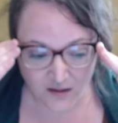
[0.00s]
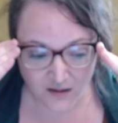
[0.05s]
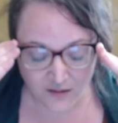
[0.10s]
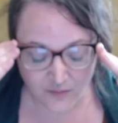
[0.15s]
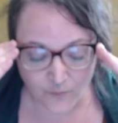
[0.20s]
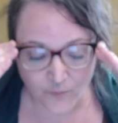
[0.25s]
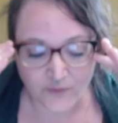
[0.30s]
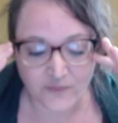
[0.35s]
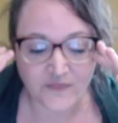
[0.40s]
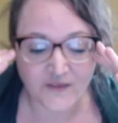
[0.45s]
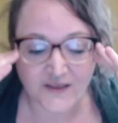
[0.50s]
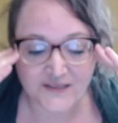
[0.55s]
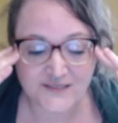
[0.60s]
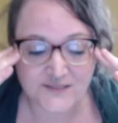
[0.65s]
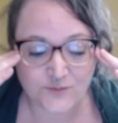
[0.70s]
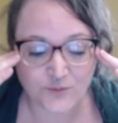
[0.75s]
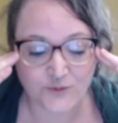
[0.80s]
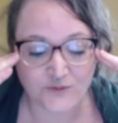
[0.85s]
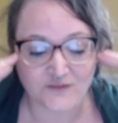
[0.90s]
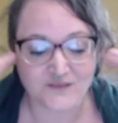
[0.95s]
But that's
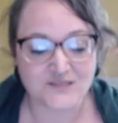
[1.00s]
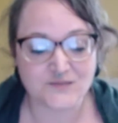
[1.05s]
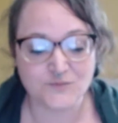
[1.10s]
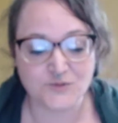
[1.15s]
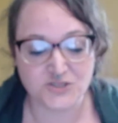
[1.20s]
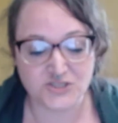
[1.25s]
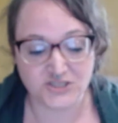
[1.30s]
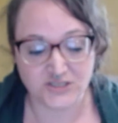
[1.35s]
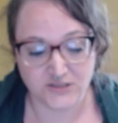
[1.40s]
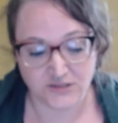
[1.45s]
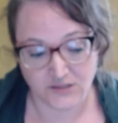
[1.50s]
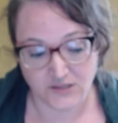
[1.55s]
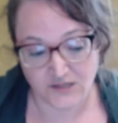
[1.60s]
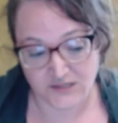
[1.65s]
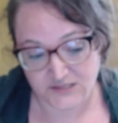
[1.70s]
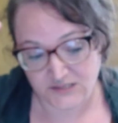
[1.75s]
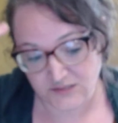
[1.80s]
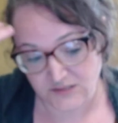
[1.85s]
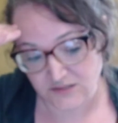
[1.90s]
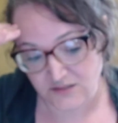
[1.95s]
what this machine
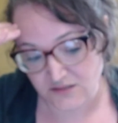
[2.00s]
does.